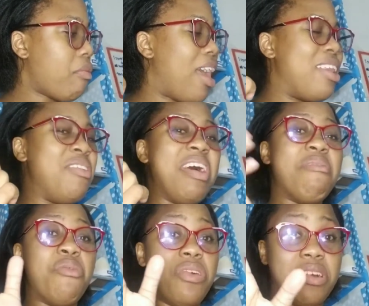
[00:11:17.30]
I don't have
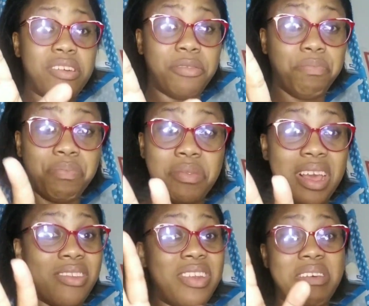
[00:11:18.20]
work. I
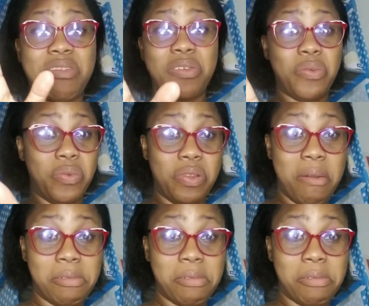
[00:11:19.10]
don't have school.